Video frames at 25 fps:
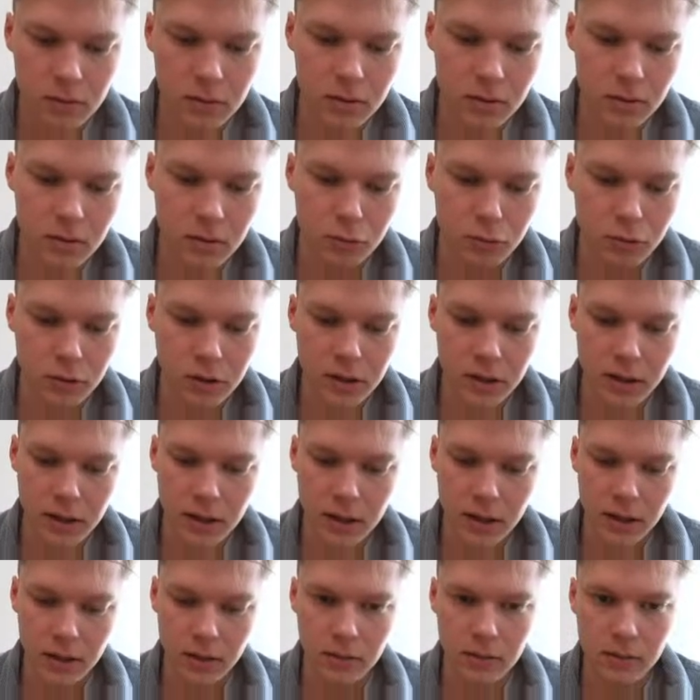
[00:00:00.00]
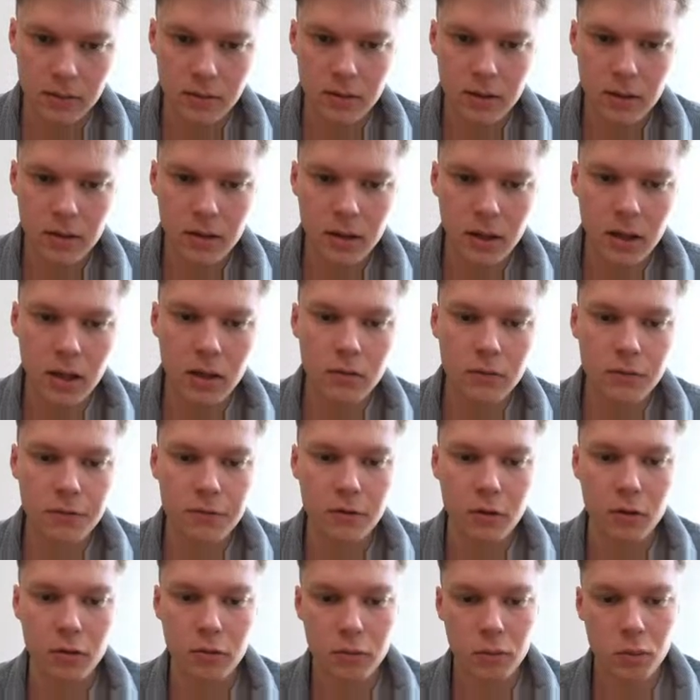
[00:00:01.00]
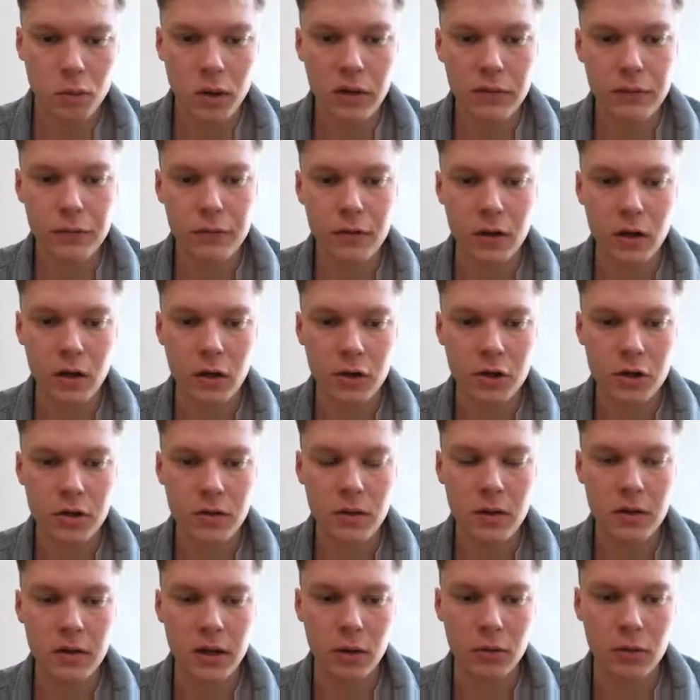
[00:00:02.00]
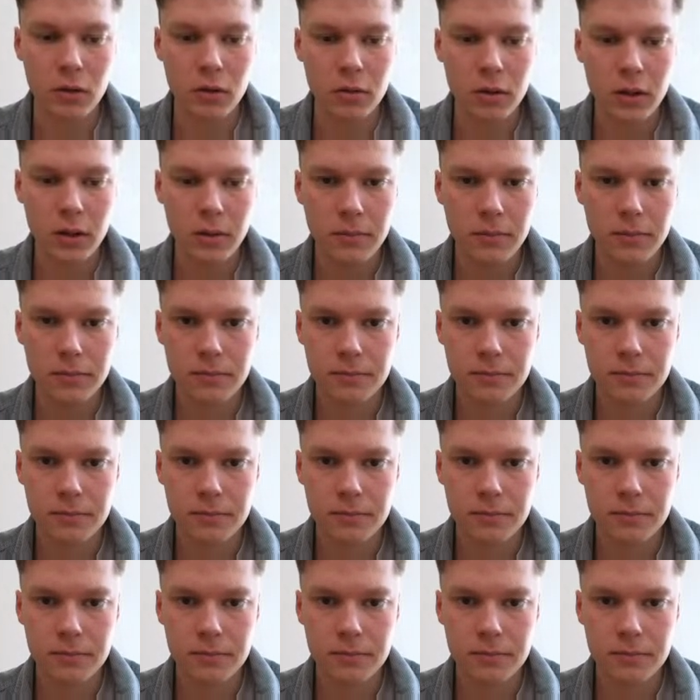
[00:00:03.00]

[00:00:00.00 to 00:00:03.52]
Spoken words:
Okay, info. We finished the downloading.